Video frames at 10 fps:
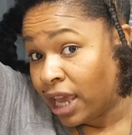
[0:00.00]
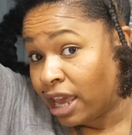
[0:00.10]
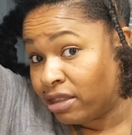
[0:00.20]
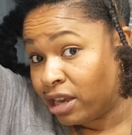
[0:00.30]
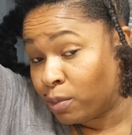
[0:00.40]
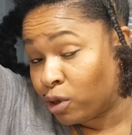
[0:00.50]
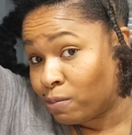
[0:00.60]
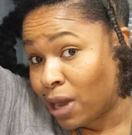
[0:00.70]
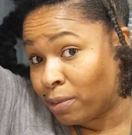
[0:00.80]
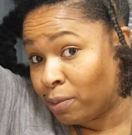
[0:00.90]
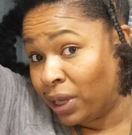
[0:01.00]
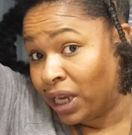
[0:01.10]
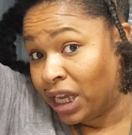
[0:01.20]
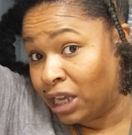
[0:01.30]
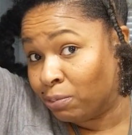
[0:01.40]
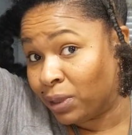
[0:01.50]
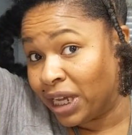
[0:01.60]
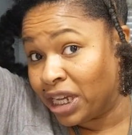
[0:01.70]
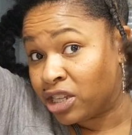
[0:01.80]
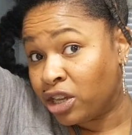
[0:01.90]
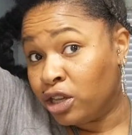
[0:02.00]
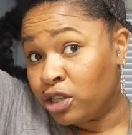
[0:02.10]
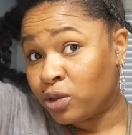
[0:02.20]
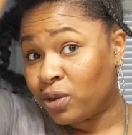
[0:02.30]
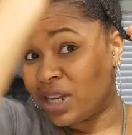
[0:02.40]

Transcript: and then I'm gonna bobby pin it in place so I